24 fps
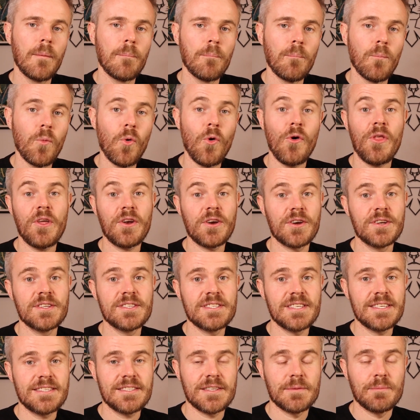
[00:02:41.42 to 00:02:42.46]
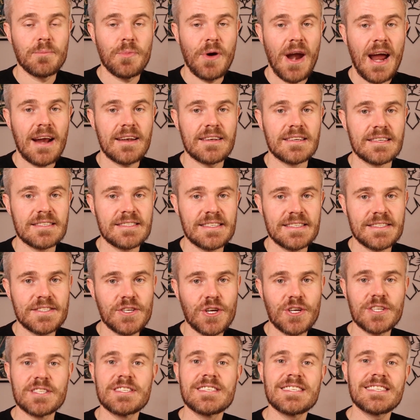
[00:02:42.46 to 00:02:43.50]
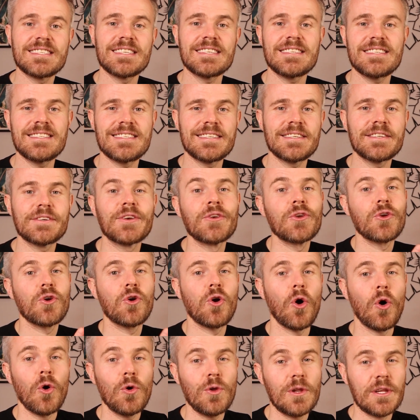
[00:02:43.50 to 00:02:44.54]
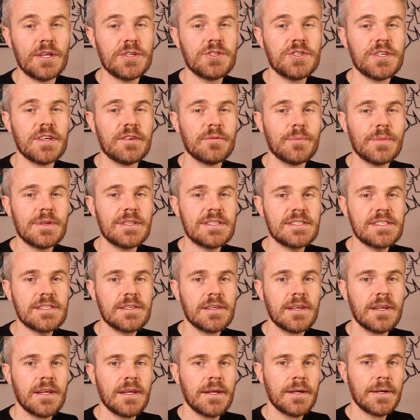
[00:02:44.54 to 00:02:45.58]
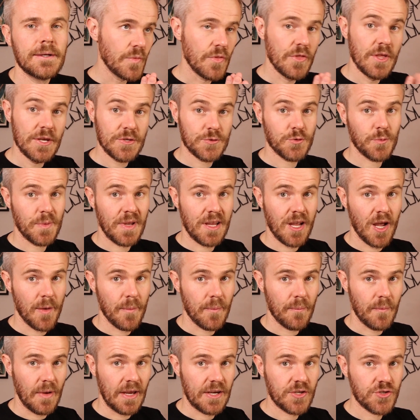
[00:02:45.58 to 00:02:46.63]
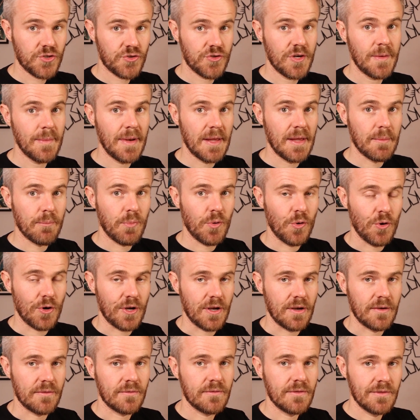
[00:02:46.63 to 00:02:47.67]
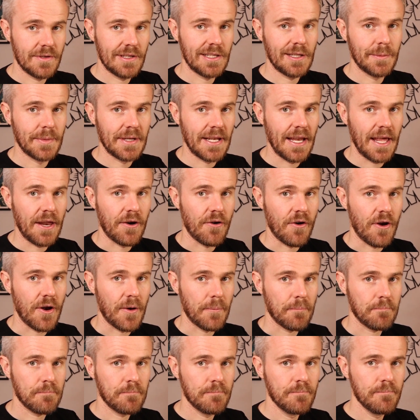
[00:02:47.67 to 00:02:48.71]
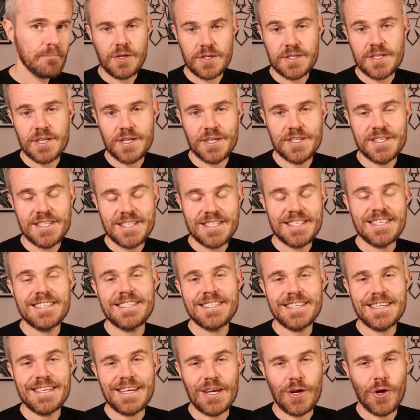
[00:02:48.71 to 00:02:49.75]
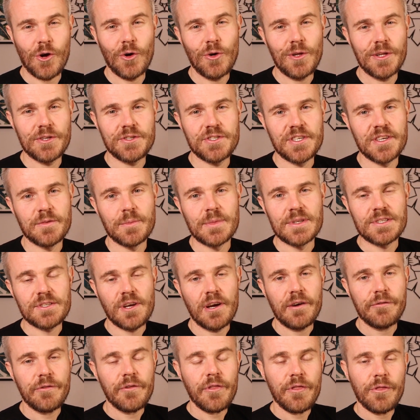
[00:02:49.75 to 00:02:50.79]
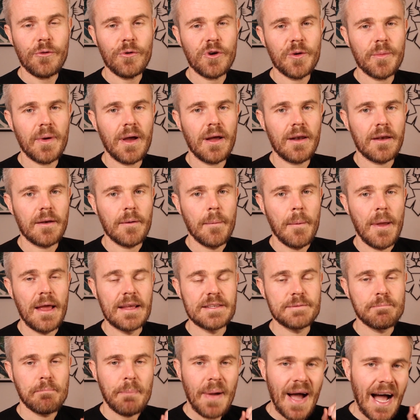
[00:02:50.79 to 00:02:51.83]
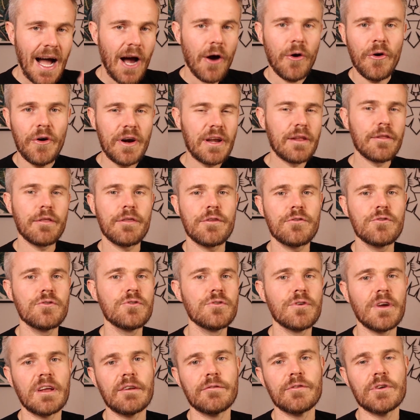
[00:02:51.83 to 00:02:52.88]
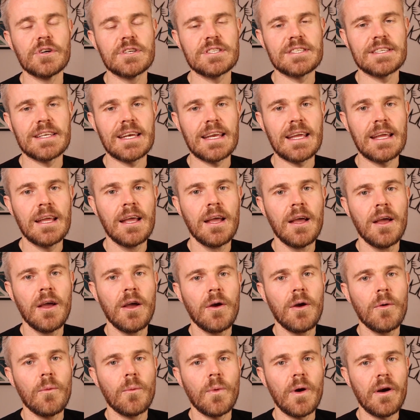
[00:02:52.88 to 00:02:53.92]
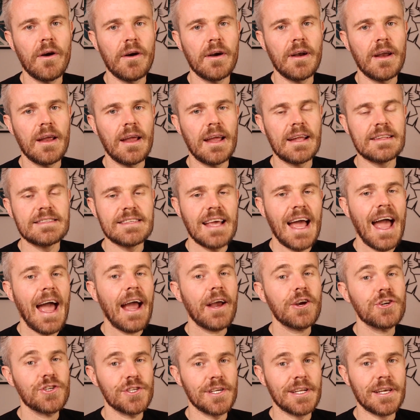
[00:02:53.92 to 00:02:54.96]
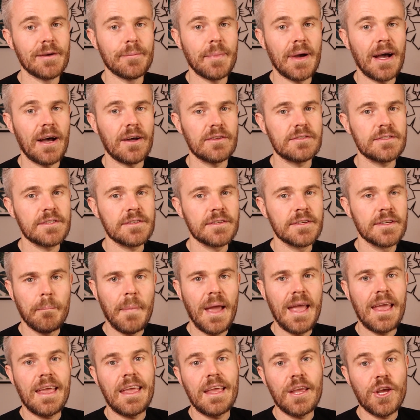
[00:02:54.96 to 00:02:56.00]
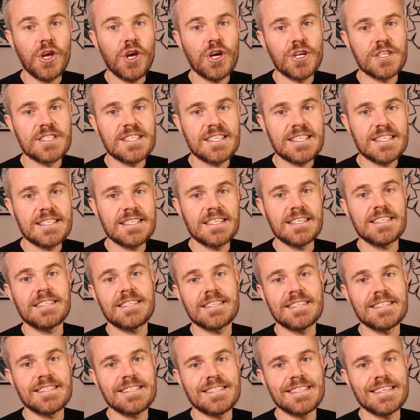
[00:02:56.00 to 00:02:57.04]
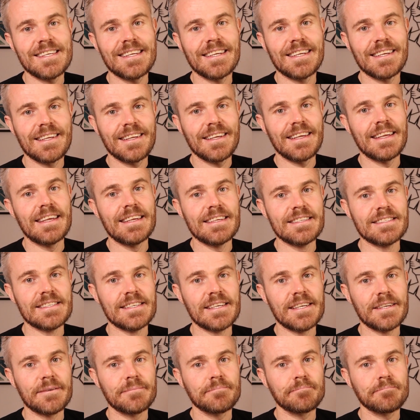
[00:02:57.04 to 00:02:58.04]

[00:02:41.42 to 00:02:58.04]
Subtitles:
More than consistent practice, it's consistent goal achievements. This will become extremely important a little bit later on, because consistent goal achievements are often thought about as powering through adversity, where it's actually about making consistency easy.